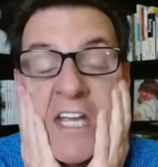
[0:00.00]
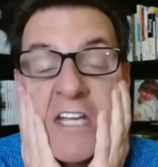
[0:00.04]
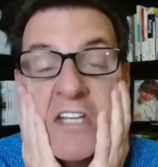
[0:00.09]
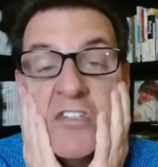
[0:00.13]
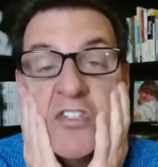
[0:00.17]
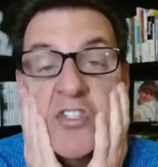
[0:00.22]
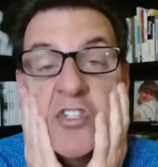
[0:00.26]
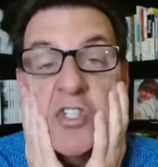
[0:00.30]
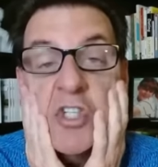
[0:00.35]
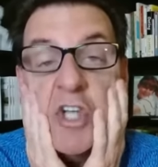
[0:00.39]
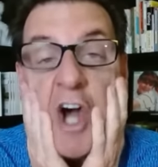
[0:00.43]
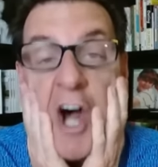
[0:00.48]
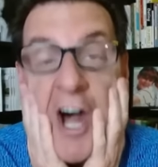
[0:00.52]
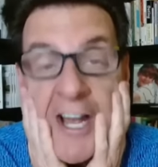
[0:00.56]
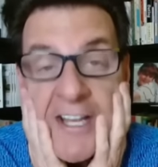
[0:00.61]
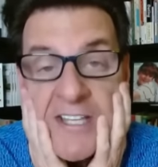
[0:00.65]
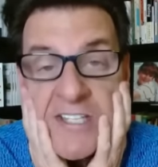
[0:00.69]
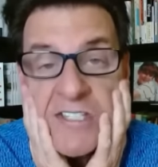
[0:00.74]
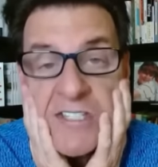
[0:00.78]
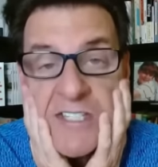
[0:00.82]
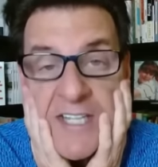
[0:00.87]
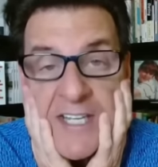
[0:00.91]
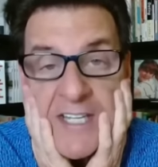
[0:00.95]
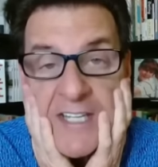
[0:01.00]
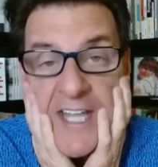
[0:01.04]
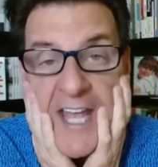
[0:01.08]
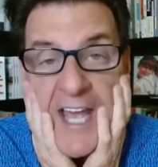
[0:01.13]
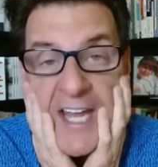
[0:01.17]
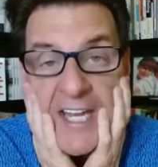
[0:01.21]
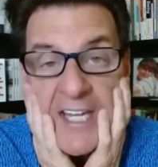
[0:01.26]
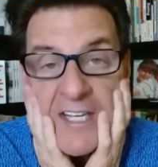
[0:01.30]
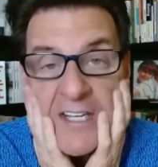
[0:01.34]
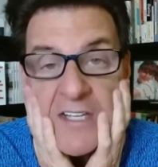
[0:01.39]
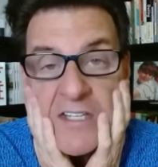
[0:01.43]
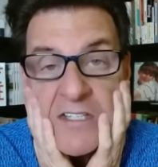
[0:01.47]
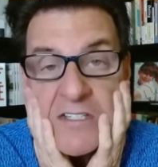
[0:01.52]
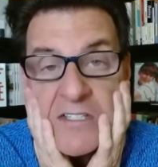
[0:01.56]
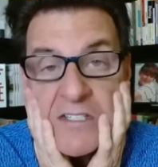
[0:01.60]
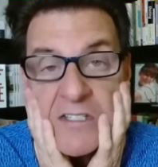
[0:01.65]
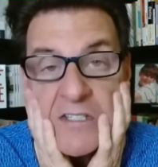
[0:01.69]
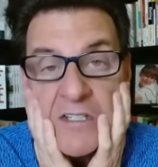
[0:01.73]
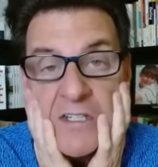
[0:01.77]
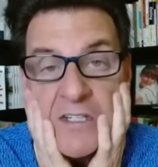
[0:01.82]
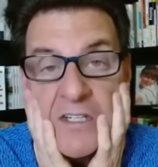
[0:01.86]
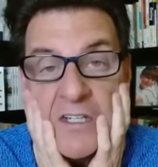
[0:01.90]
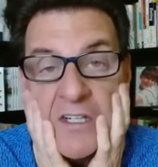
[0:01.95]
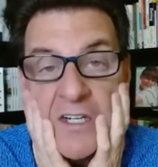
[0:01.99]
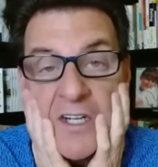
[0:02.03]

exhausting that is?